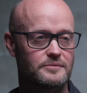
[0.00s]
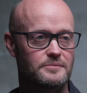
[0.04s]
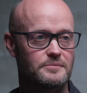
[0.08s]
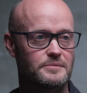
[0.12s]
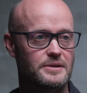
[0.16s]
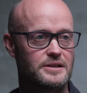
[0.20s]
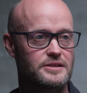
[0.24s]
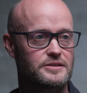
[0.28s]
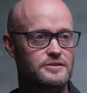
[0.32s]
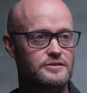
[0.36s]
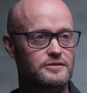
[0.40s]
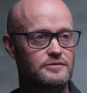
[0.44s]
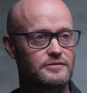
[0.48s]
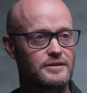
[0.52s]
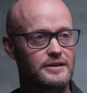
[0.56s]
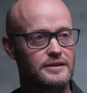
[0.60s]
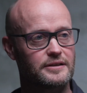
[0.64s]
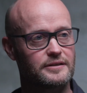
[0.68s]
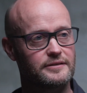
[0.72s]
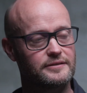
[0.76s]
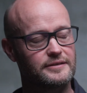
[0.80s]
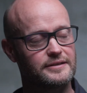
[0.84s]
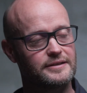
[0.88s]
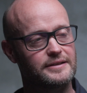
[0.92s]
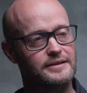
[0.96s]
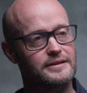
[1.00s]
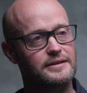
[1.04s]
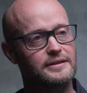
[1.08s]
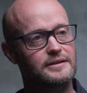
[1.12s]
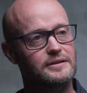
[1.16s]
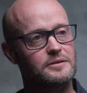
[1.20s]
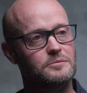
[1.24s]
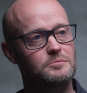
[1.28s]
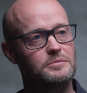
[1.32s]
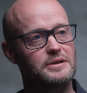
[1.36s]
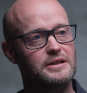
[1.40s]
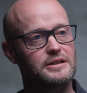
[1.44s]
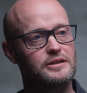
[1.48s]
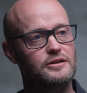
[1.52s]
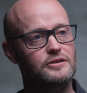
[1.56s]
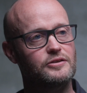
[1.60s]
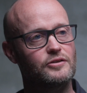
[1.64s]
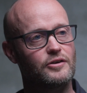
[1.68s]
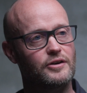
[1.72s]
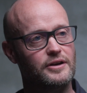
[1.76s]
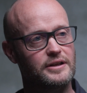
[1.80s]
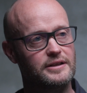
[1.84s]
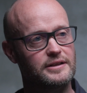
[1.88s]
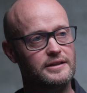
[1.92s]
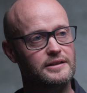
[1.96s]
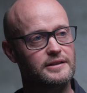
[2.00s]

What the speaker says: pestering and being annoying.